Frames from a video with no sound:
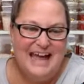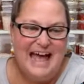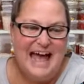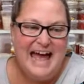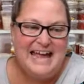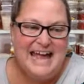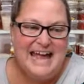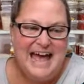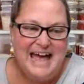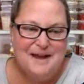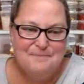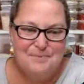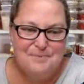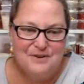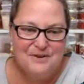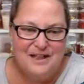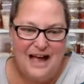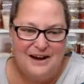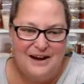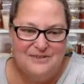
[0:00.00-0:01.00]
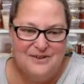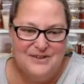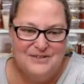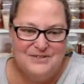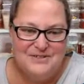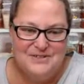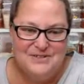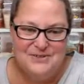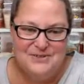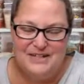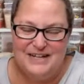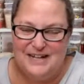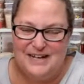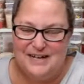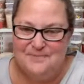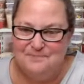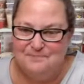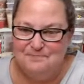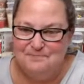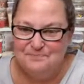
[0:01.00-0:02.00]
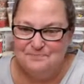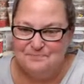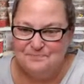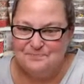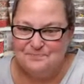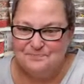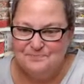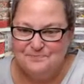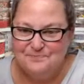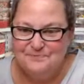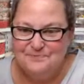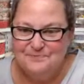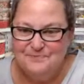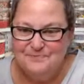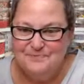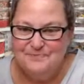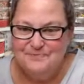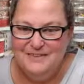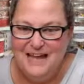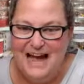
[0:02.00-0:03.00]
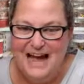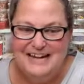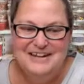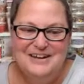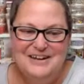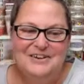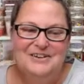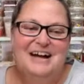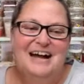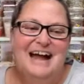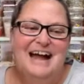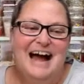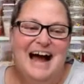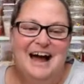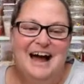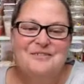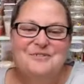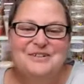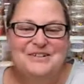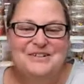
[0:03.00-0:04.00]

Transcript: Hey, April, how are you doing, hon? I know I would